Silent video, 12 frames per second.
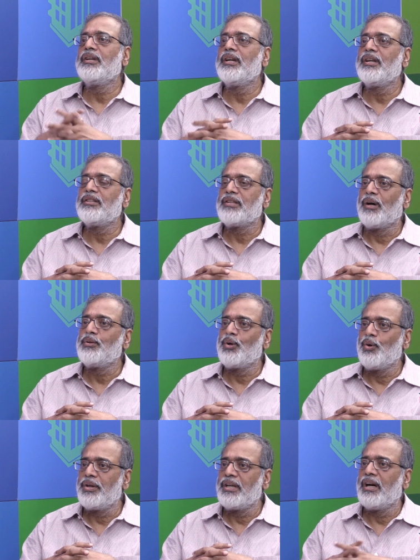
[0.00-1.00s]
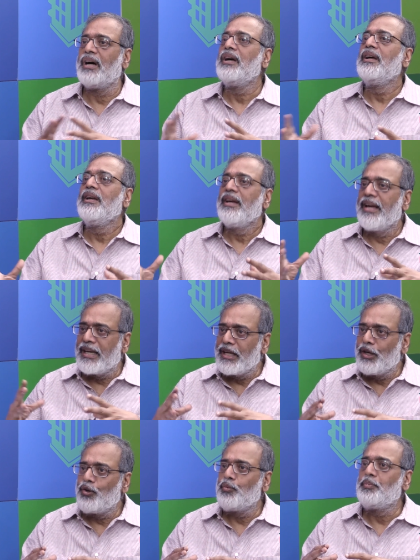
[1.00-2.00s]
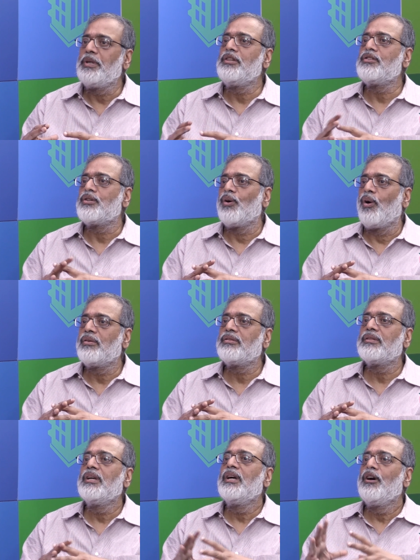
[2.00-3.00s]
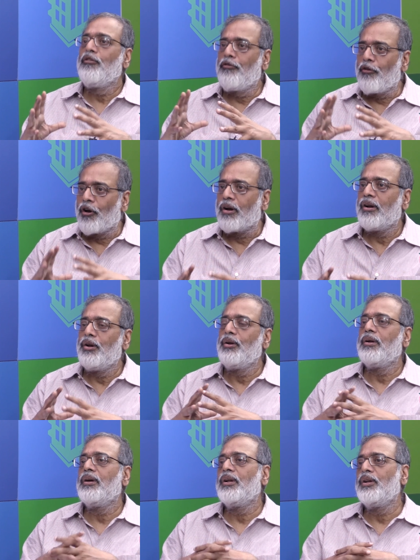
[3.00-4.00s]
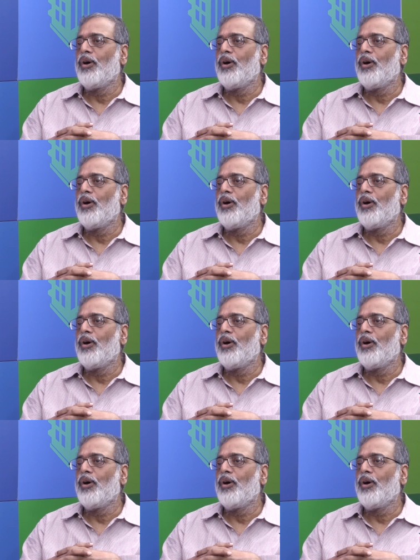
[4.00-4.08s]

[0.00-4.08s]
uh, South Korea, getting into peace talks for uh,